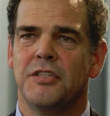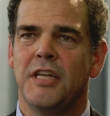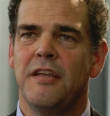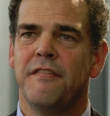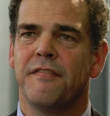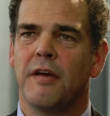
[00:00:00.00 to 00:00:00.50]

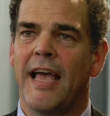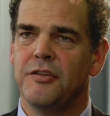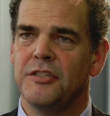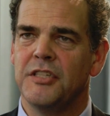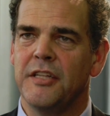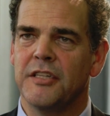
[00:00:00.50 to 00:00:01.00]
Steve, how do
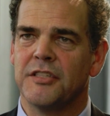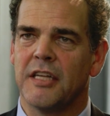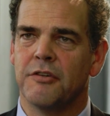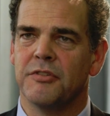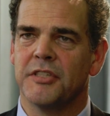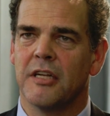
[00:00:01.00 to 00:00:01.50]
you see this
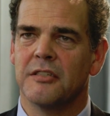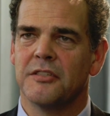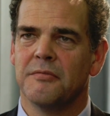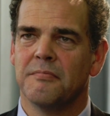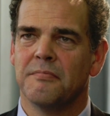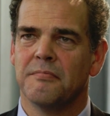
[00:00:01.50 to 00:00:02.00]
set of
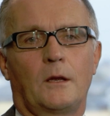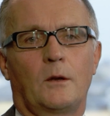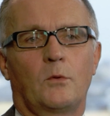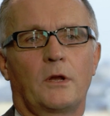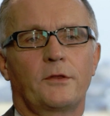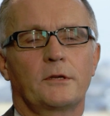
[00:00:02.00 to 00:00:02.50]
results?
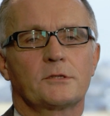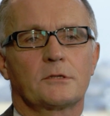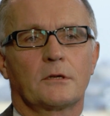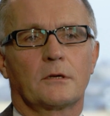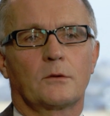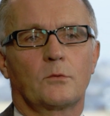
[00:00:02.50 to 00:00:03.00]
Well, I think it's
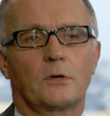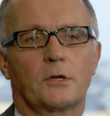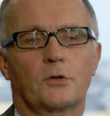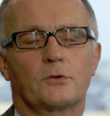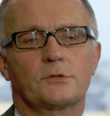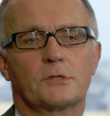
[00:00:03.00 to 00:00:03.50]
a really
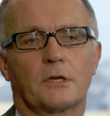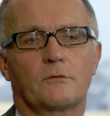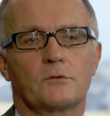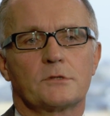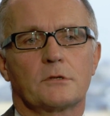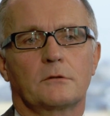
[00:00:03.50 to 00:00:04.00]
good set
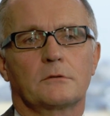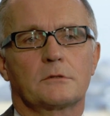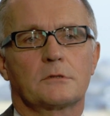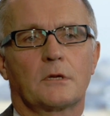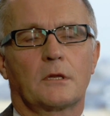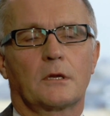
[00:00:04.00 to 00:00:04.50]
of
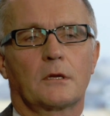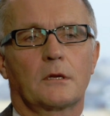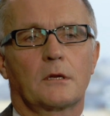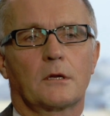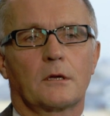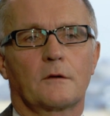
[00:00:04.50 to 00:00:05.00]
results. I
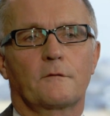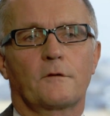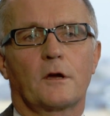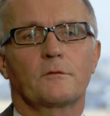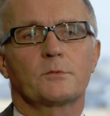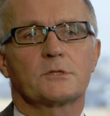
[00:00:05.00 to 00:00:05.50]
think
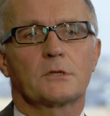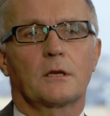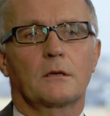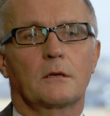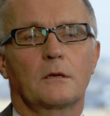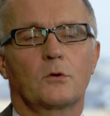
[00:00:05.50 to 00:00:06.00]

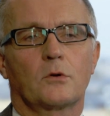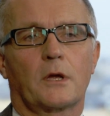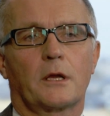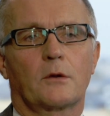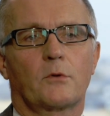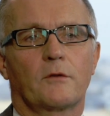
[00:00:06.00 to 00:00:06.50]
5%
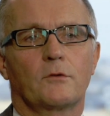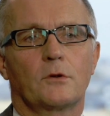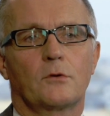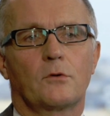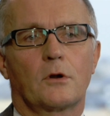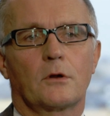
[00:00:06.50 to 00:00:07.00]
organic
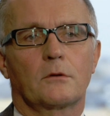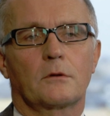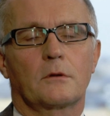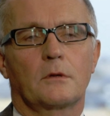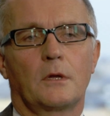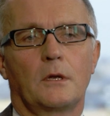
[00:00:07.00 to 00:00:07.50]
revenue
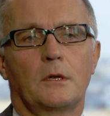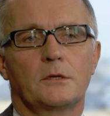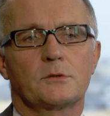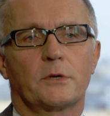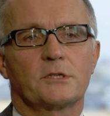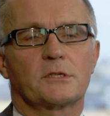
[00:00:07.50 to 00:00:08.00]
growth,
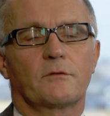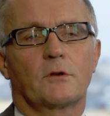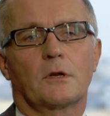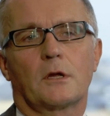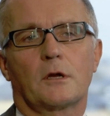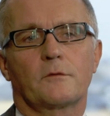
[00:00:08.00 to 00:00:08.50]

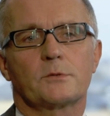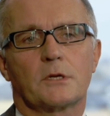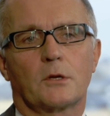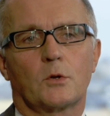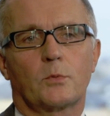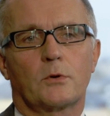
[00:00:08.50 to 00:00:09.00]

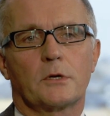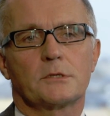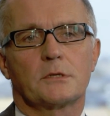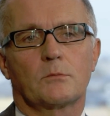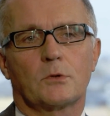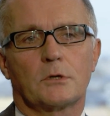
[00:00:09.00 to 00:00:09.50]
27.5%
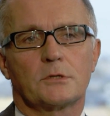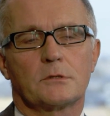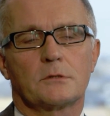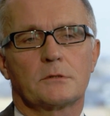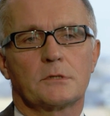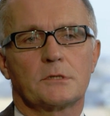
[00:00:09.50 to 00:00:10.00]
operating
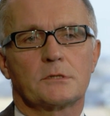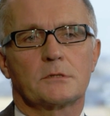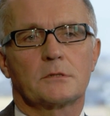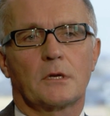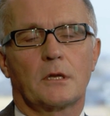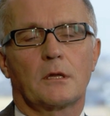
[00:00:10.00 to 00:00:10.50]
margin
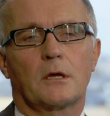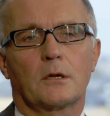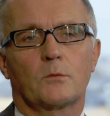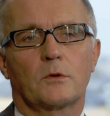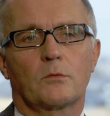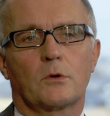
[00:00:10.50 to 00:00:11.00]
is in
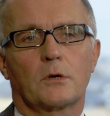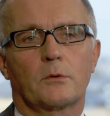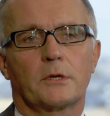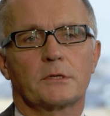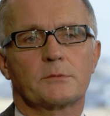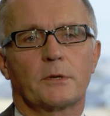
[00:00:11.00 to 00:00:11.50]
line with where
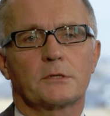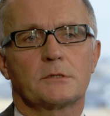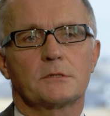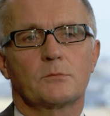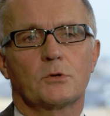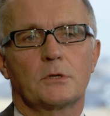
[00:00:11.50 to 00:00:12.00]
we expect
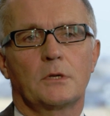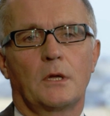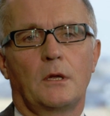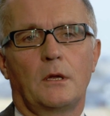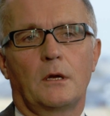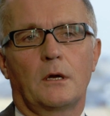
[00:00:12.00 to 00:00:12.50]
it to be.
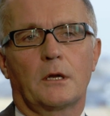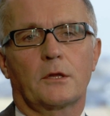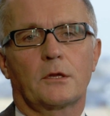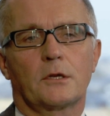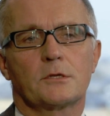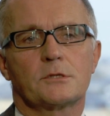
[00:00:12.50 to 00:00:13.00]
And I
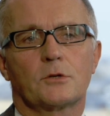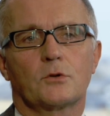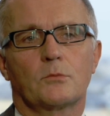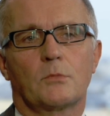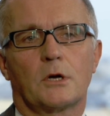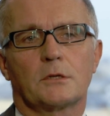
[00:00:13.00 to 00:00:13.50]
think is a
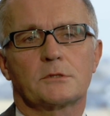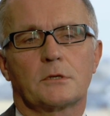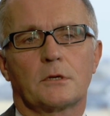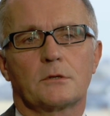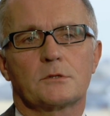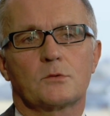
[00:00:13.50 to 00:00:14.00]
good
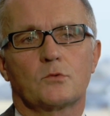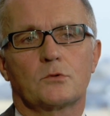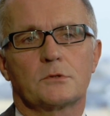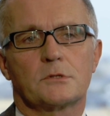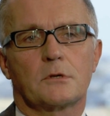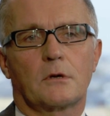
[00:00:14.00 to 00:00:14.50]
milestone
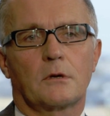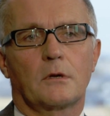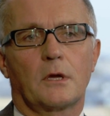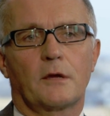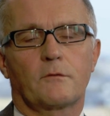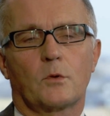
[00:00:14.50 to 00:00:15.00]
towards our
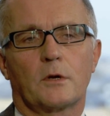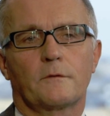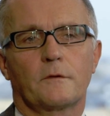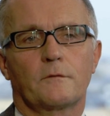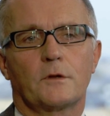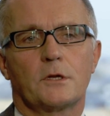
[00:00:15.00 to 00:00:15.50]

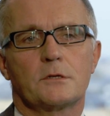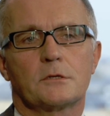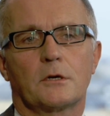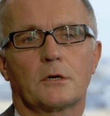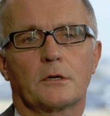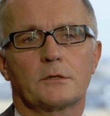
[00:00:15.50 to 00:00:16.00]
FY15
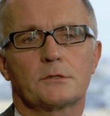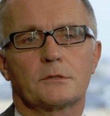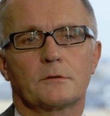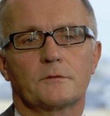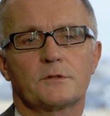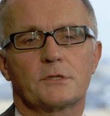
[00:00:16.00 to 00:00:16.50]
targets
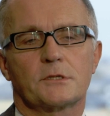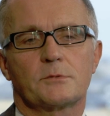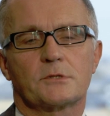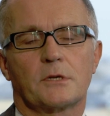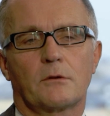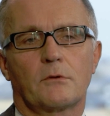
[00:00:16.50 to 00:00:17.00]
of
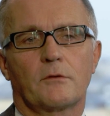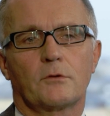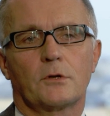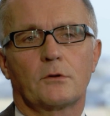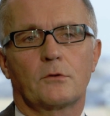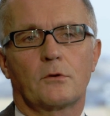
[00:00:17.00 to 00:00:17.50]
6%
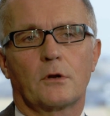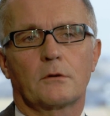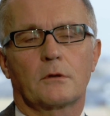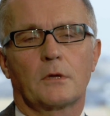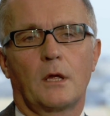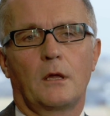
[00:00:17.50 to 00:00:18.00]
revenue
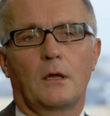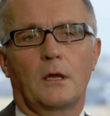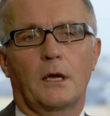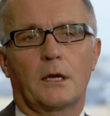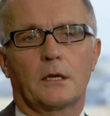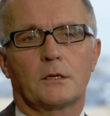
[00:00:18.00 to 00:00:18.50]
growth
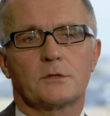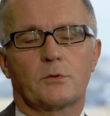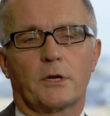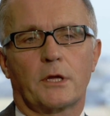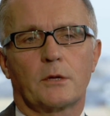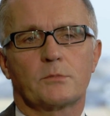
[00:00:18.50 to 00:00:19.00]
and
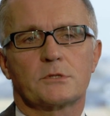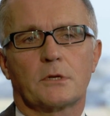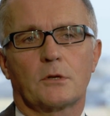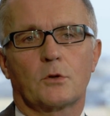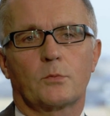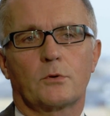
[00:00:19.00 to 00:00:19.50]

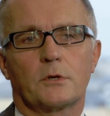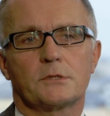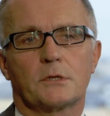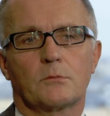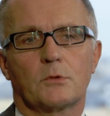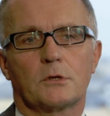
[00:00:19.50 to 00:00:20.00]
28%
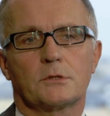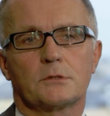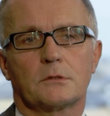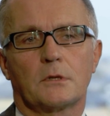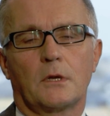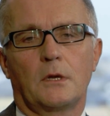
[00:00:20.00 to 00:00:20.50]
operating
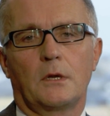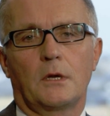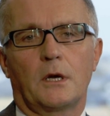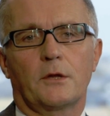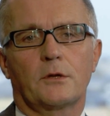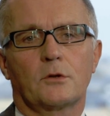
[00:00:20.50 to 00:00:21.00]
margin.
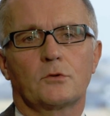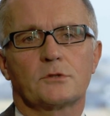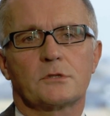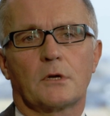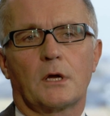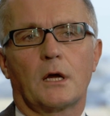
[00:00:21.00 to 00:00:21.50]
I think
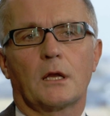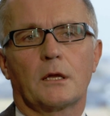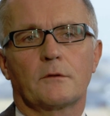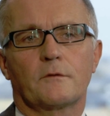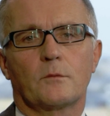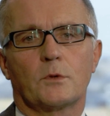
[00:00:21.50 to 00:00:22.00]
also a
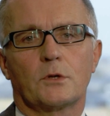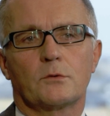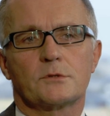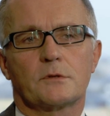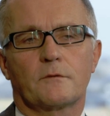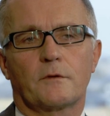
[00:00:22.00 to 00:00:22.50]
highlight for me
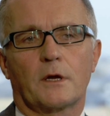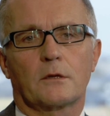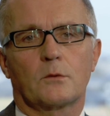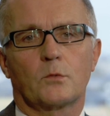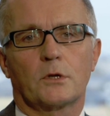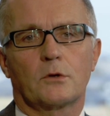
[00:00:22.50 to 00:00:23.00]
was the fact
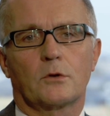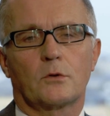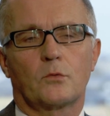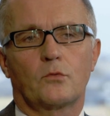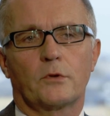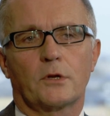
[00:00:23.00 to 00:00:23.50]
that we got
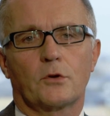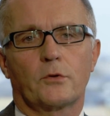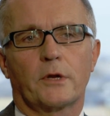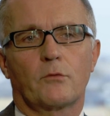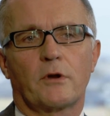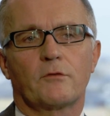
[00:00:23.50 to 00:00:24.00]

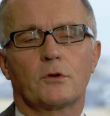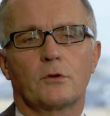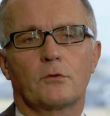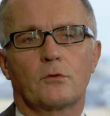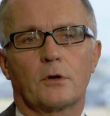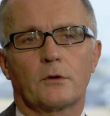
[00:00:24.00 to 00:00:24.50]
recurring
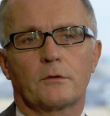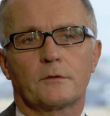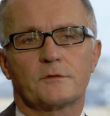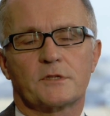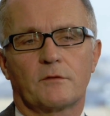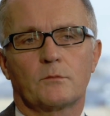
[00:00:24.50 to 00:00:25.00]
revenue growth
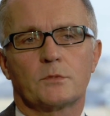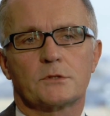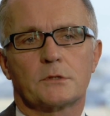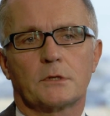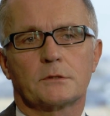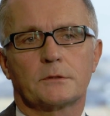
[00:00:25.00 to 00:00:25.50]
of
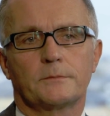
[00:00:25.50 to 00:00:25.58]
7%.